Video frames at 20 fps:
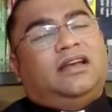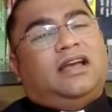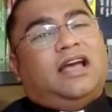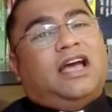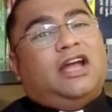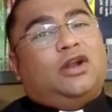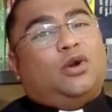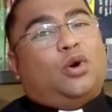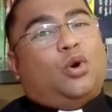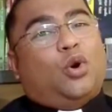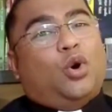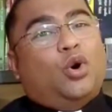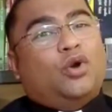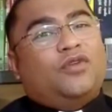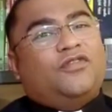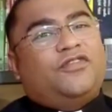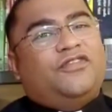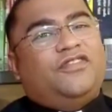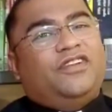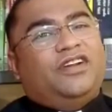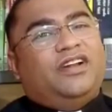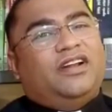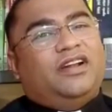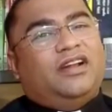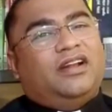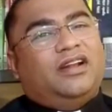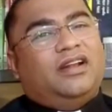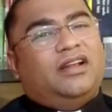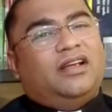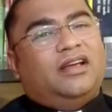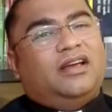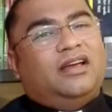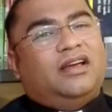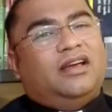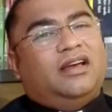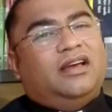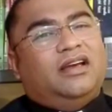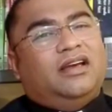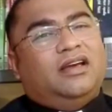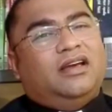An orphan,
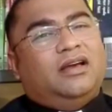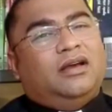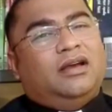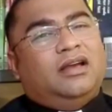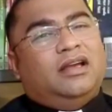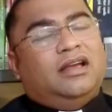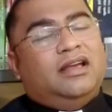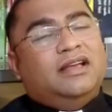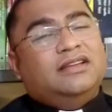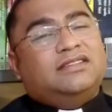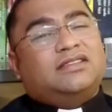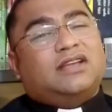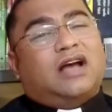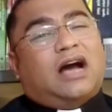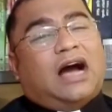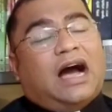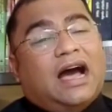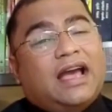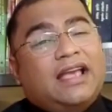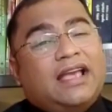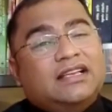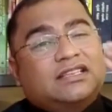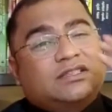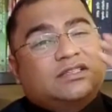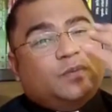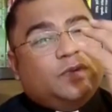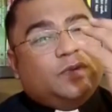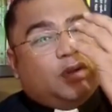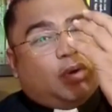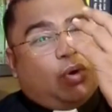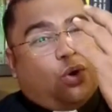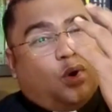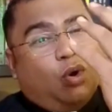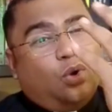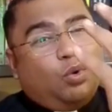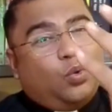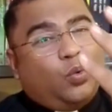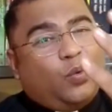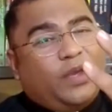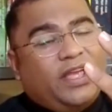his eyes will
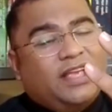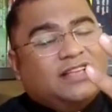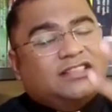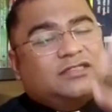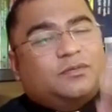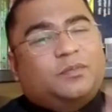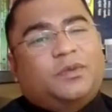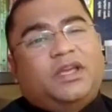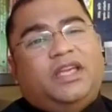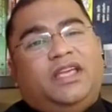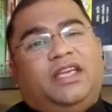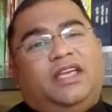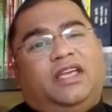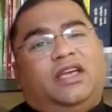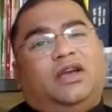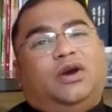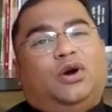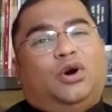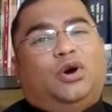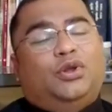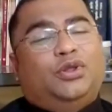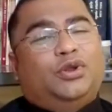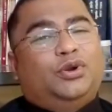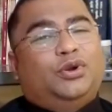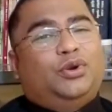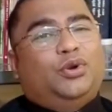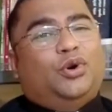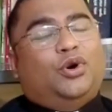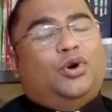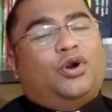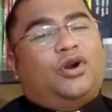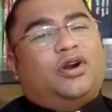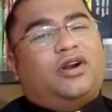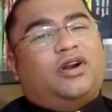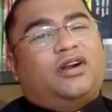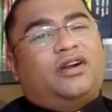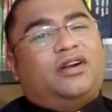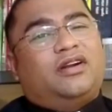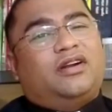always be on the door.